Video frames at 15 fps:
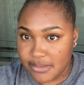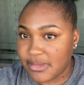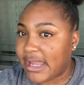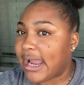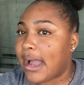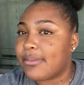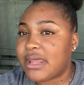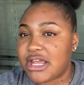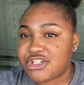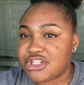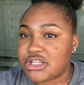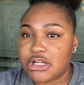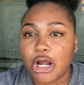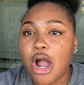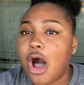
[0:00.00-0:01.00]
Like, I'm not just
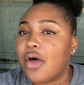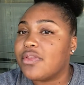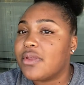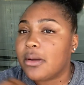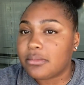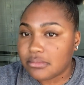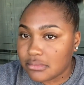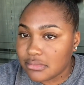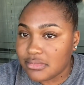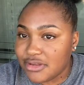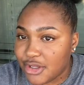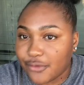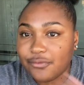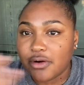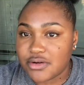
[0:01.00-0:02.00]
gonna call them their
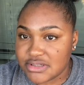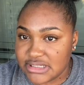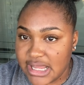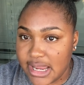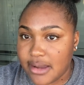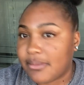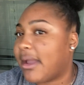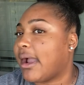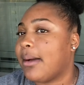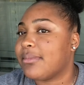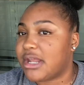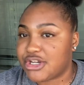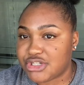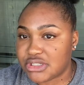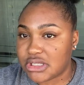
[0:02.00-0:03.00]
first name. Like, I'm not
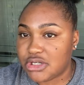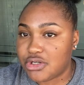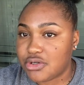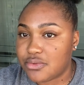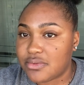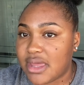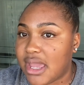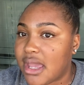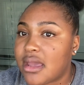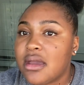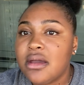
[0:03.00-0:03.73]
just gonna do that.